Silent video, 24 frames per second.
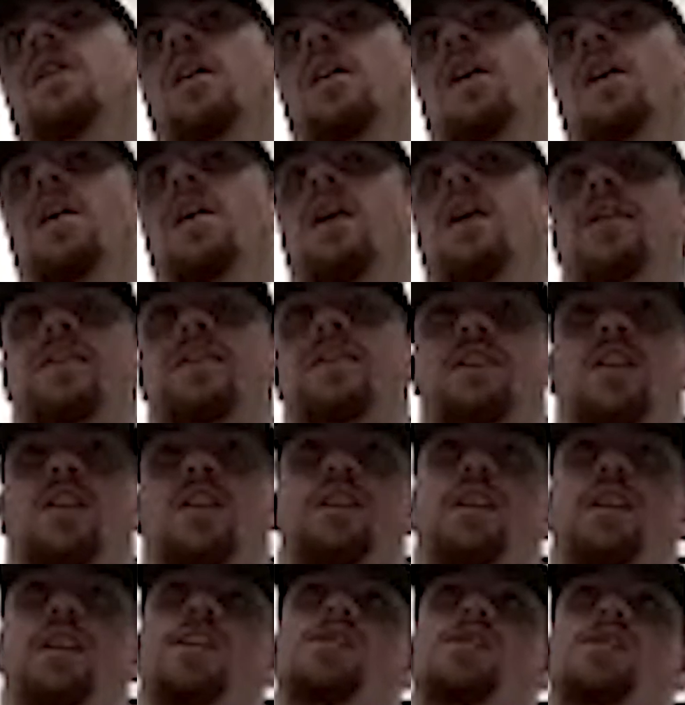the young
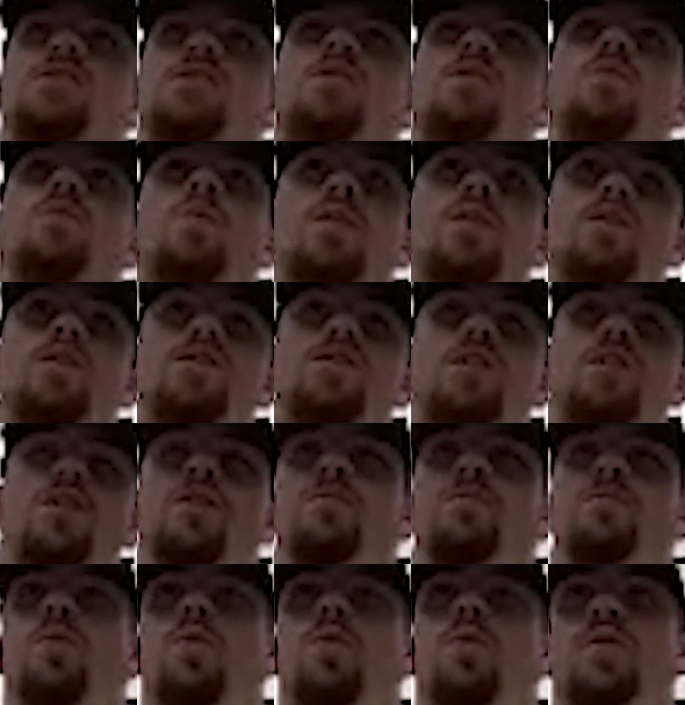guys at corner, Joey
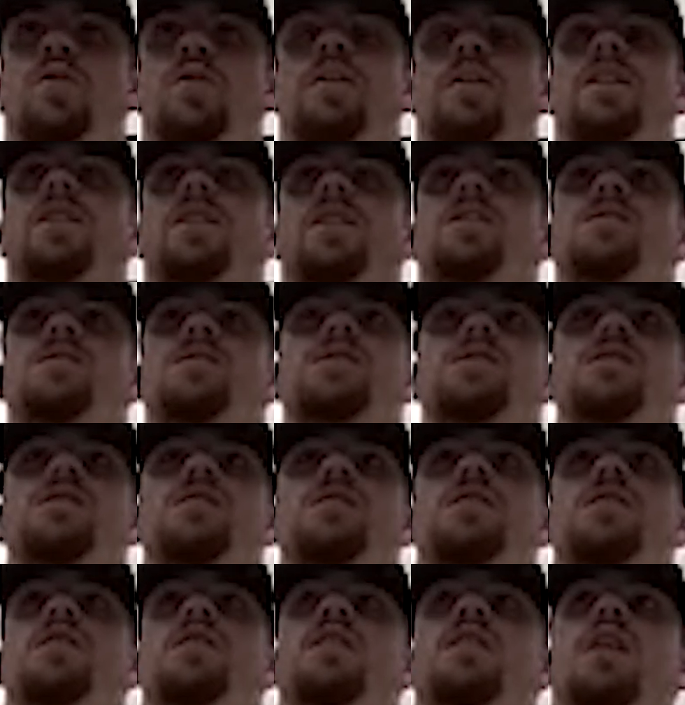Porter, Keese,
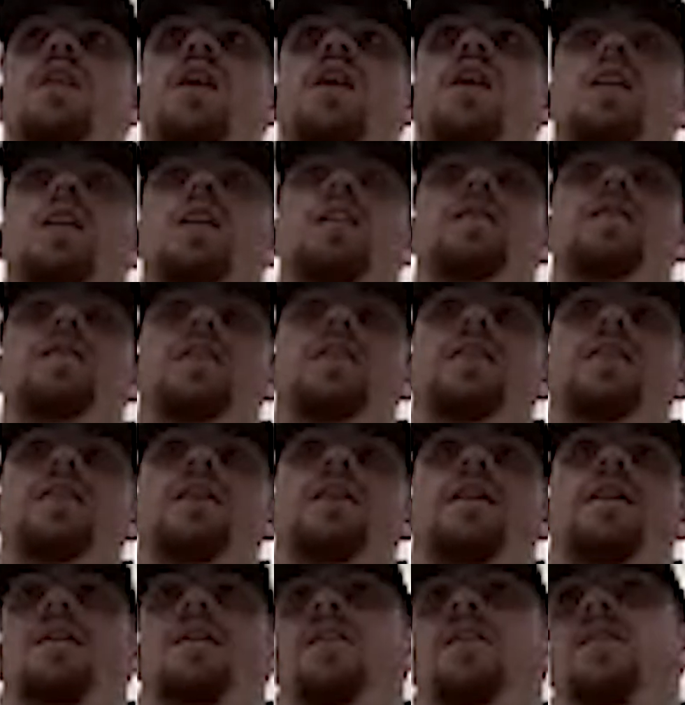
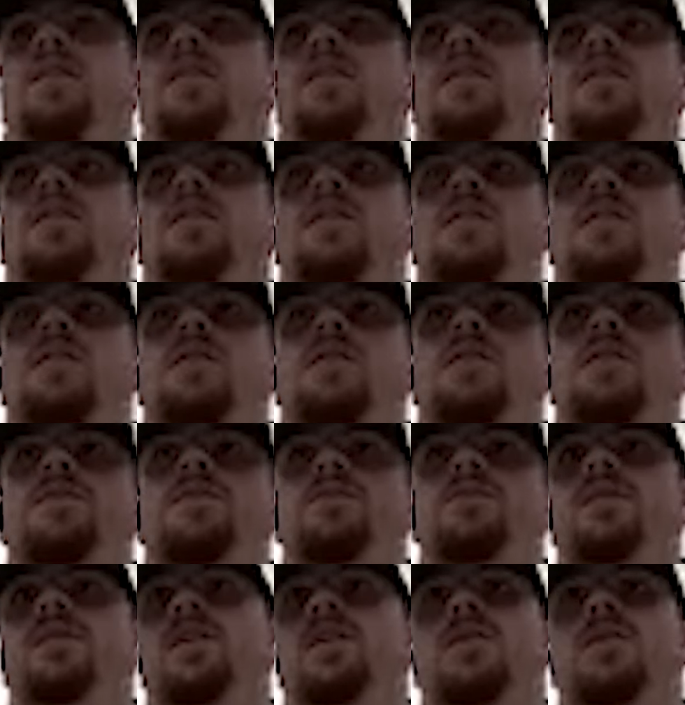Day-Day,
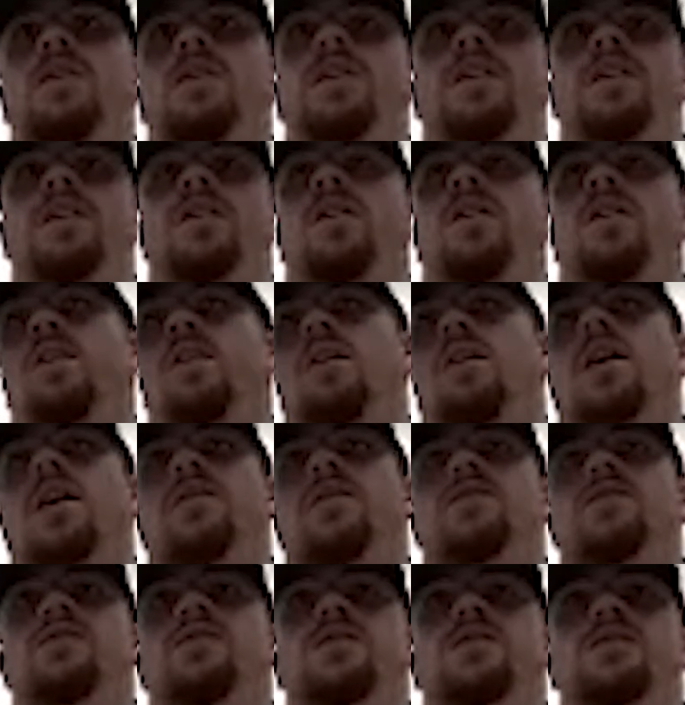you know, and then
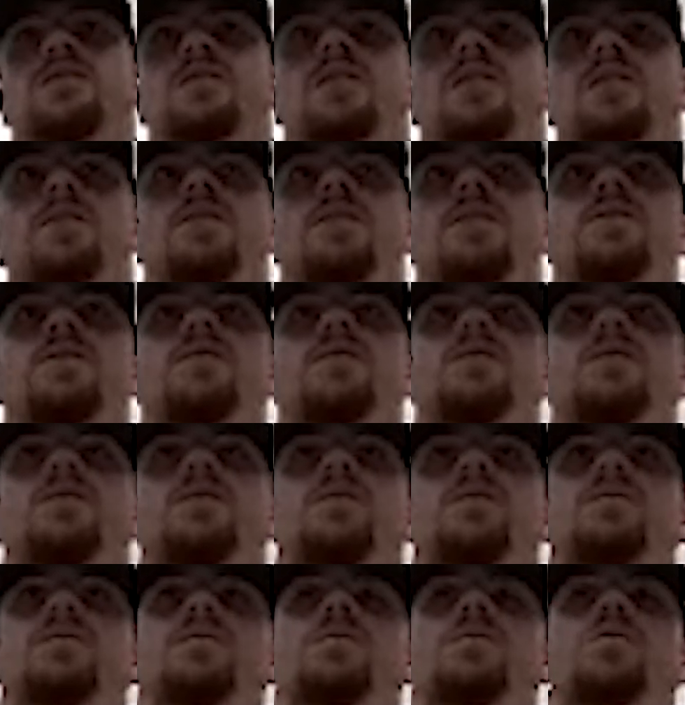obviously, you know,
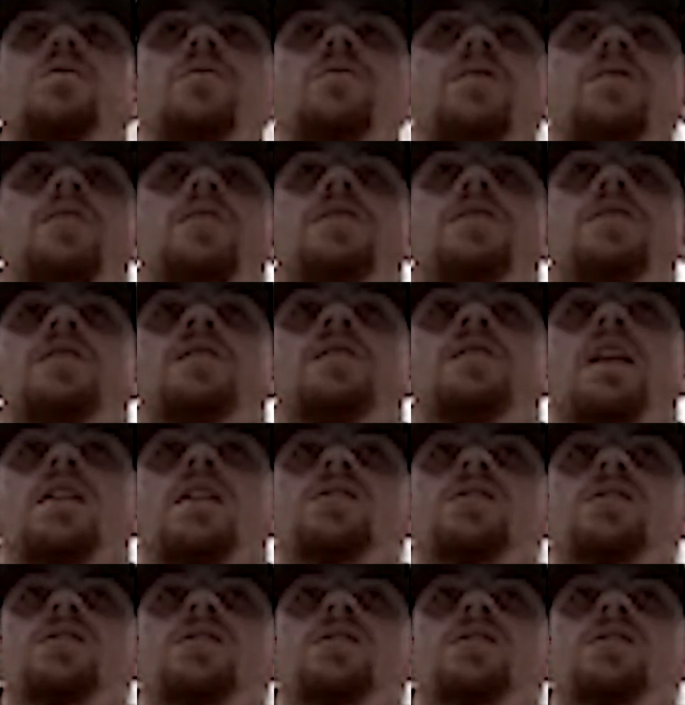the more veteran guys
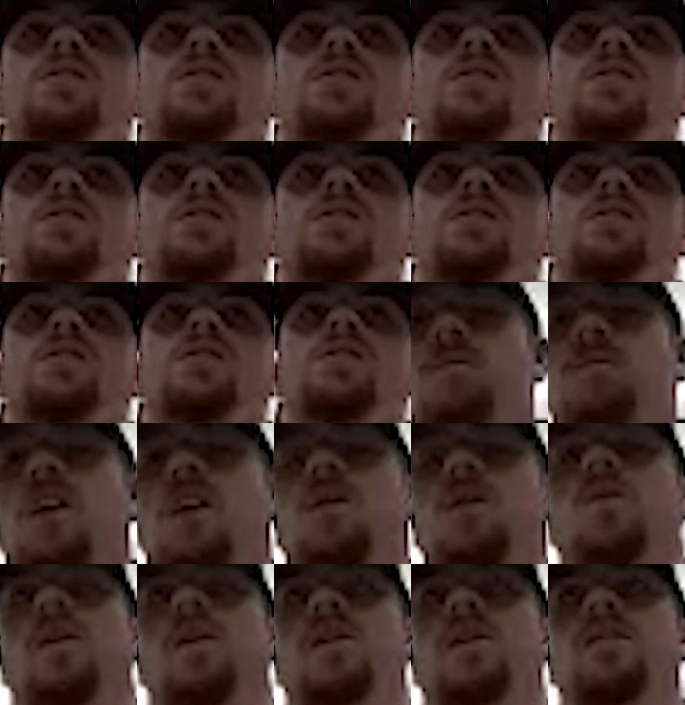at safety, you know,
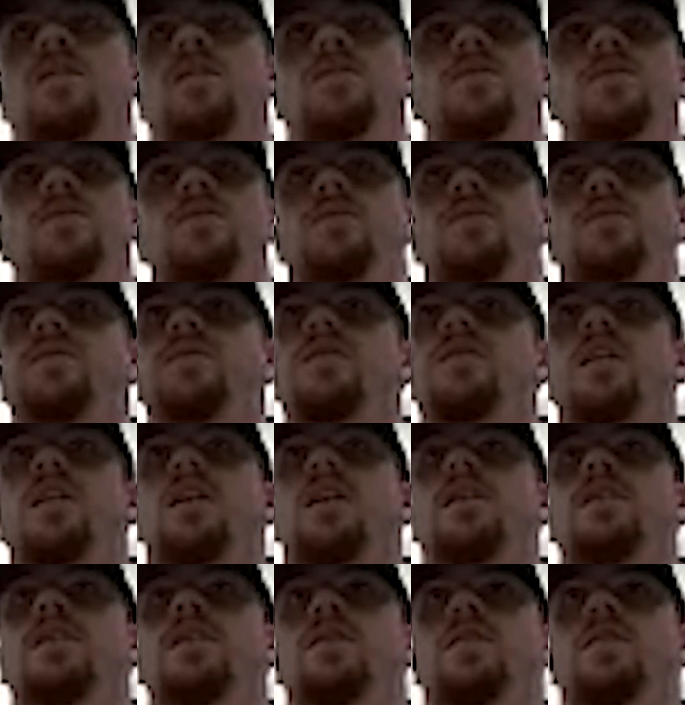Lamont Wade,
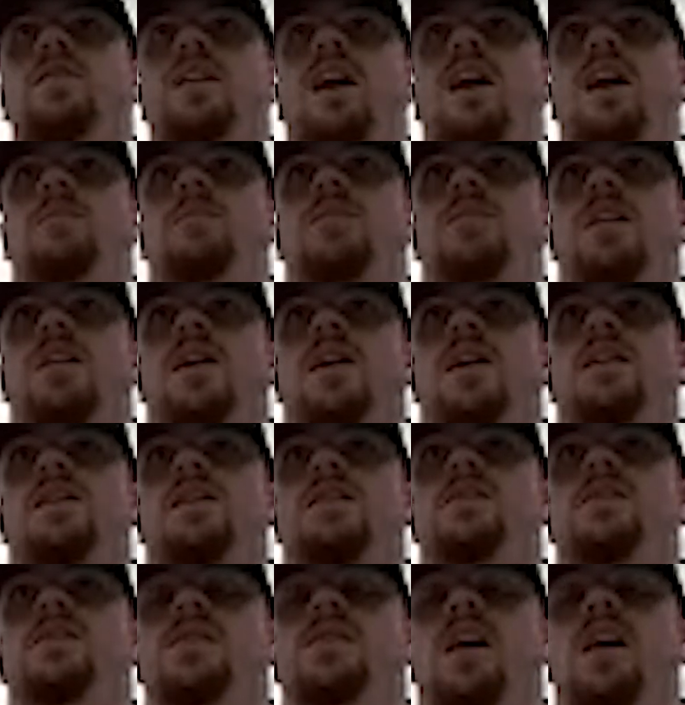you know, the captain that he
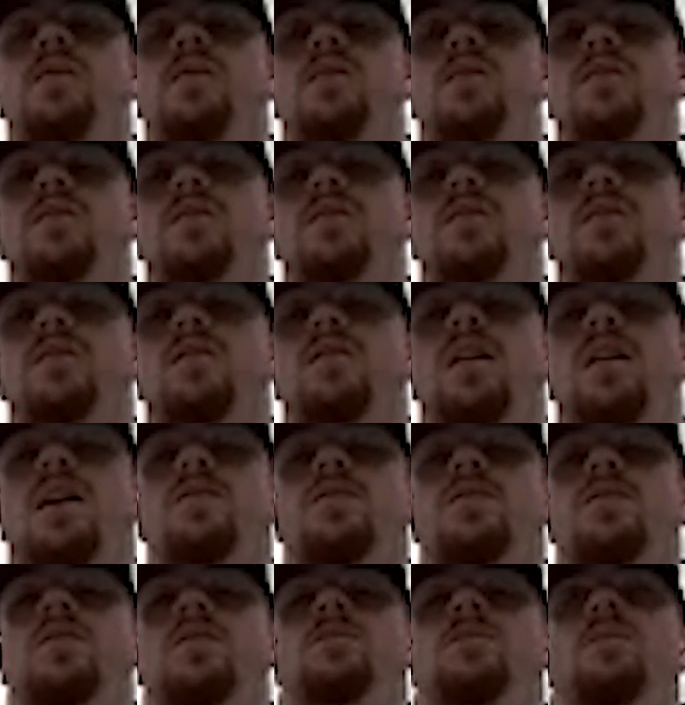is, having
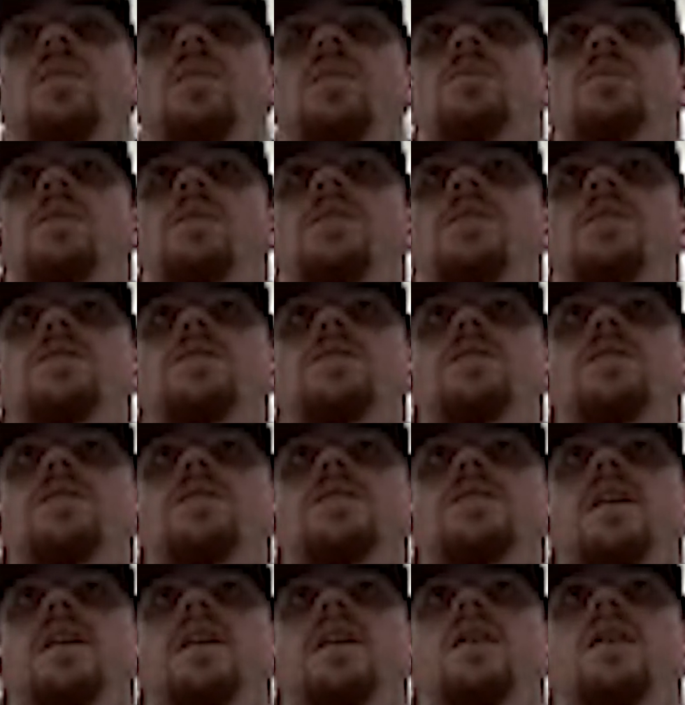a better year
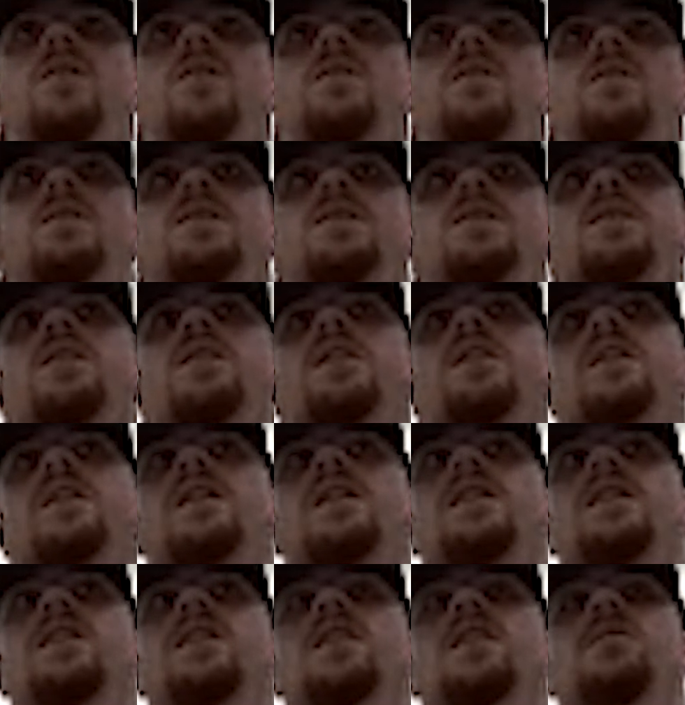now,
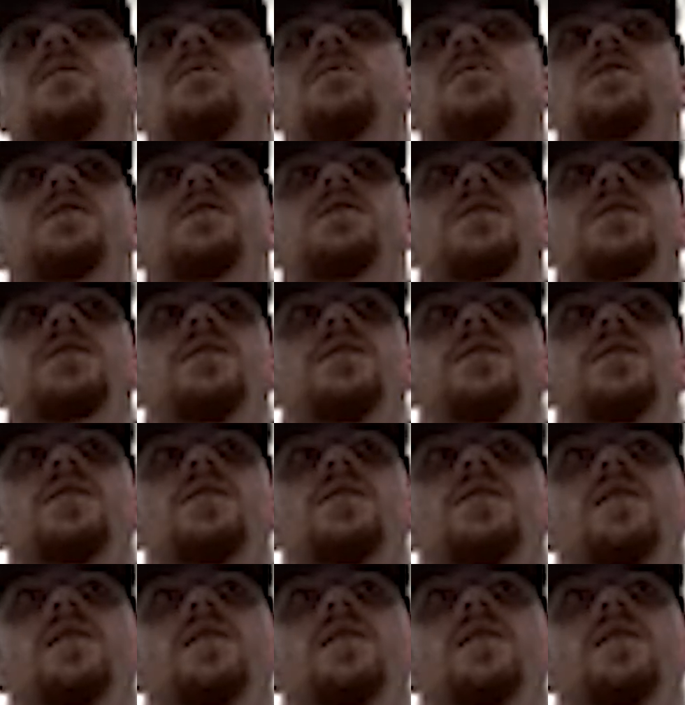and Brisker,